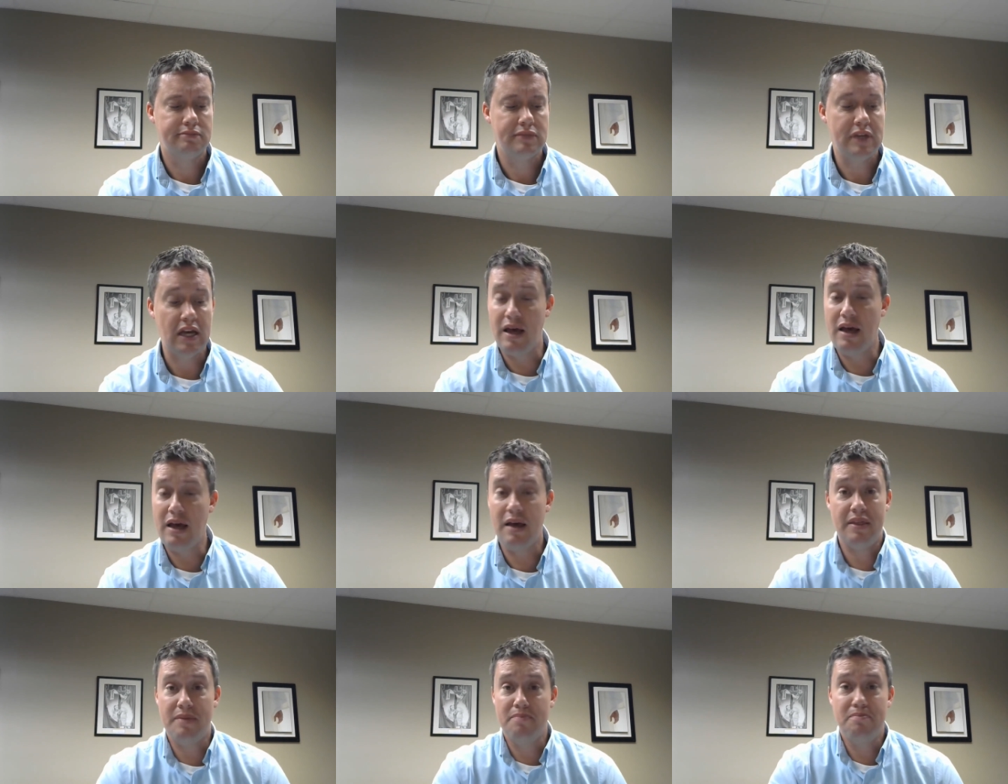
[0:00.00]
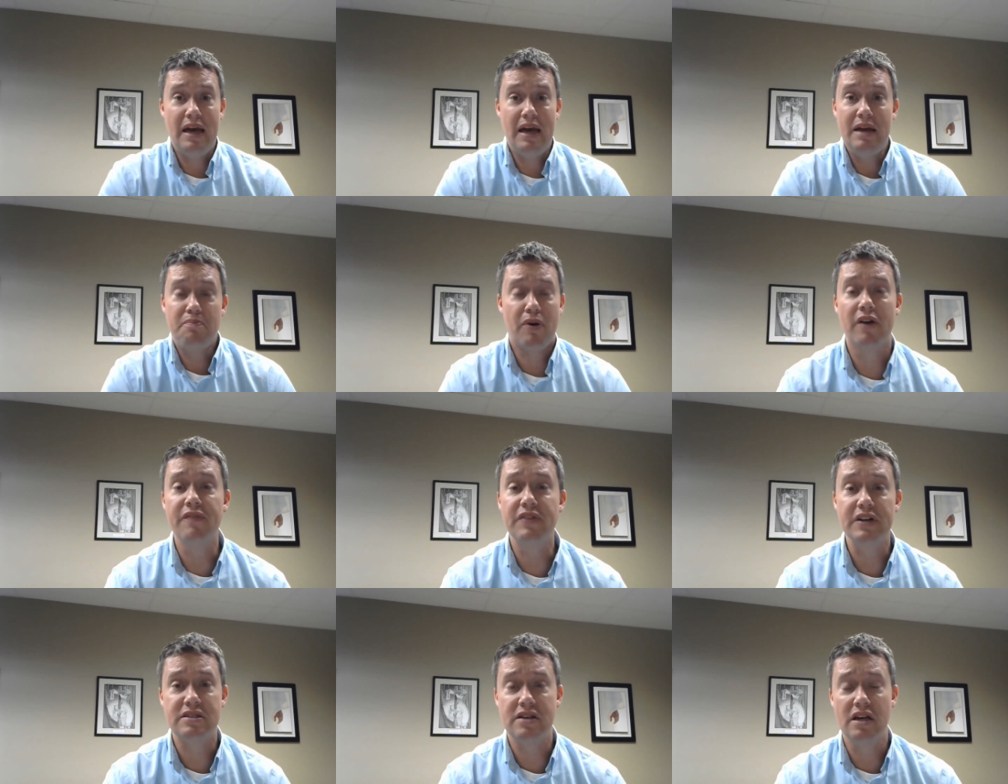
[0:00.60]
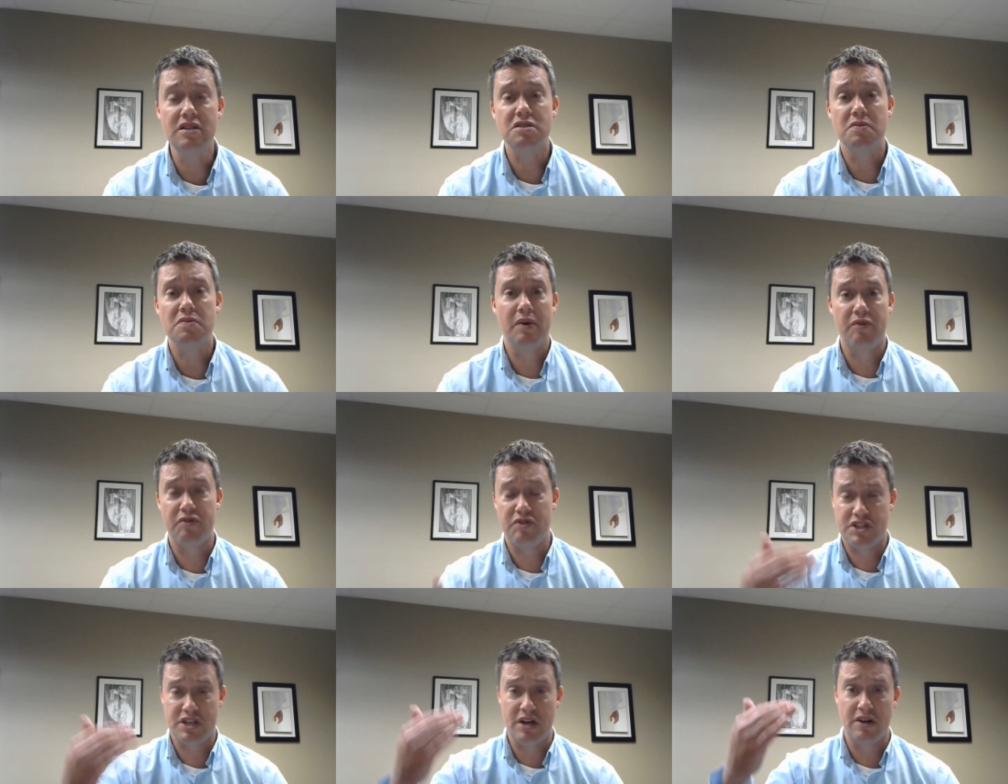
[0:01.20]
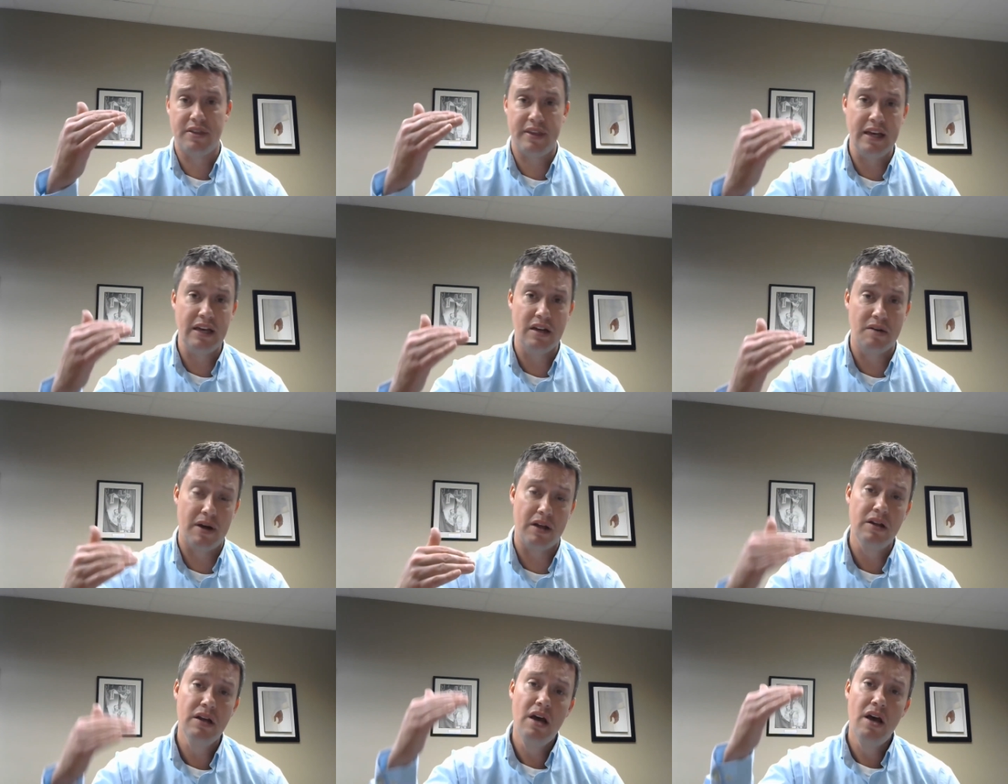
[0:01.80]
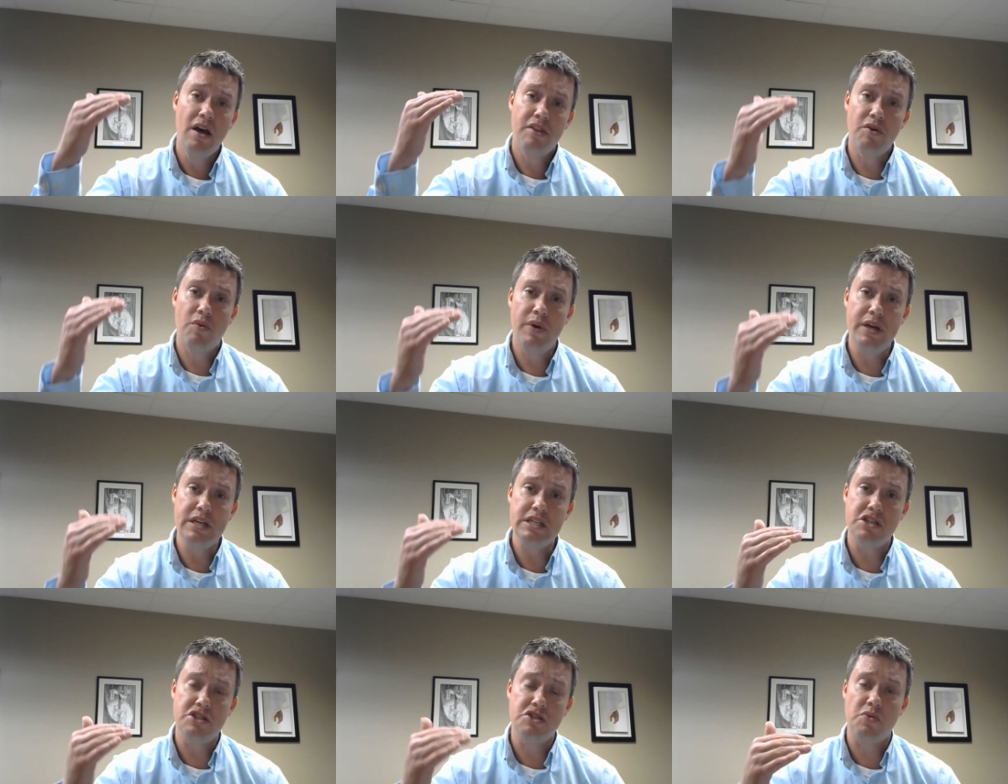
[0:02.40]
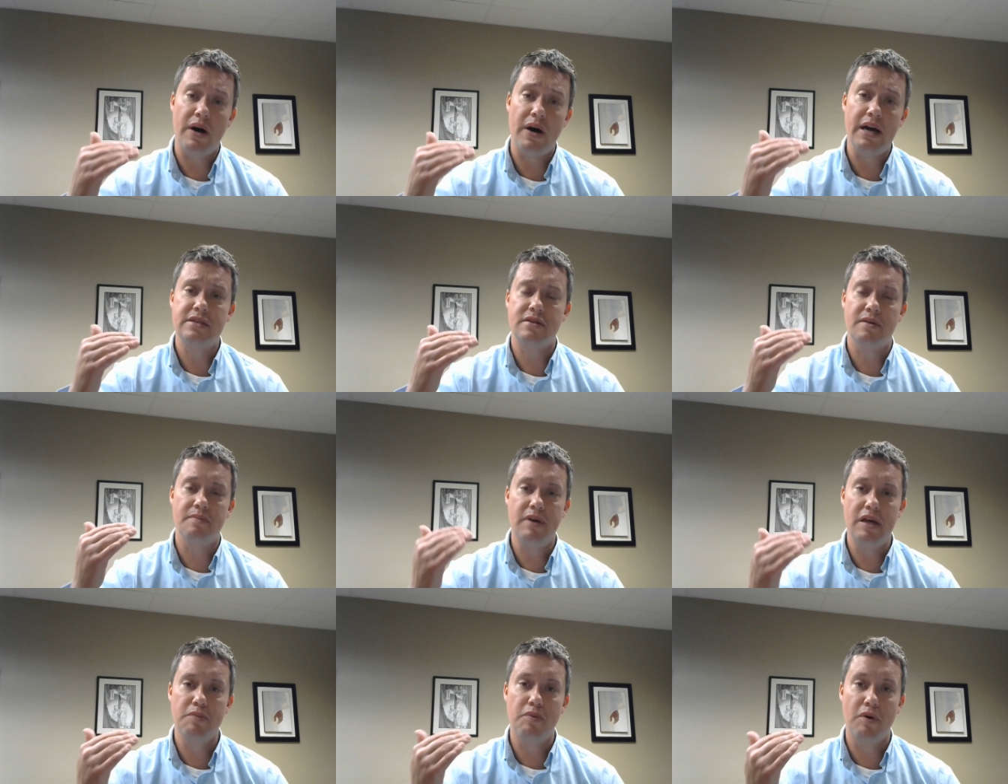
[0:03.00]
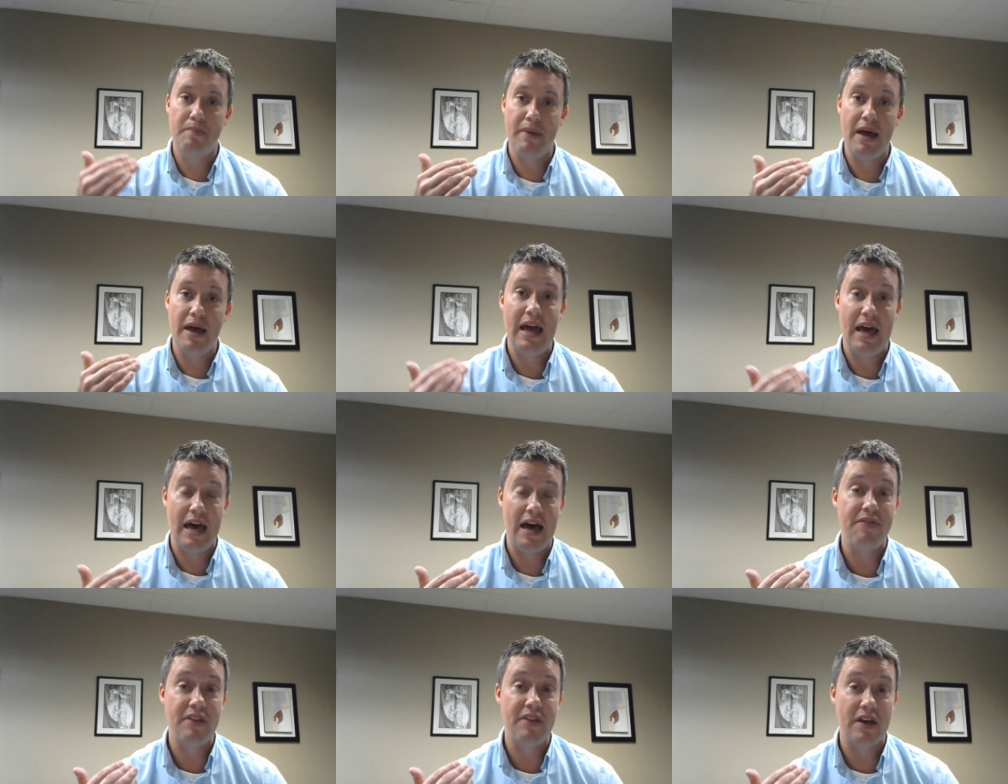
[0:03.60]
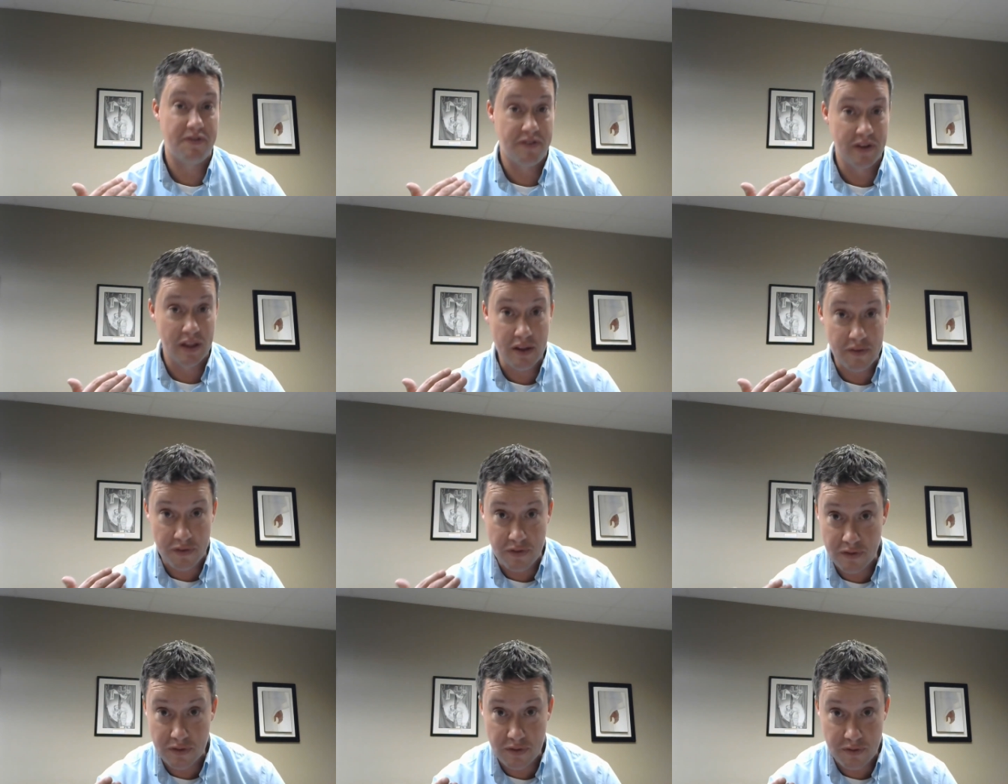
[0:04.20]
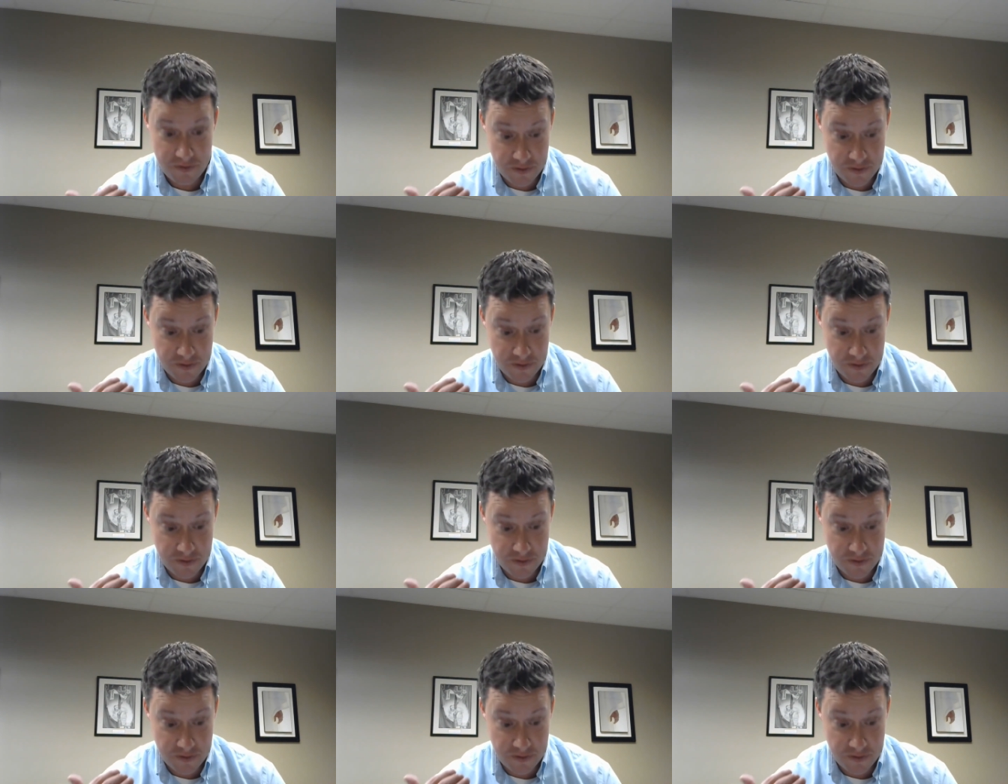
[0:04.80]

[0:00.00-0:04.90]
It, it made perfect sense to me. If you start thinking about the reasons why some people may have that philophobia,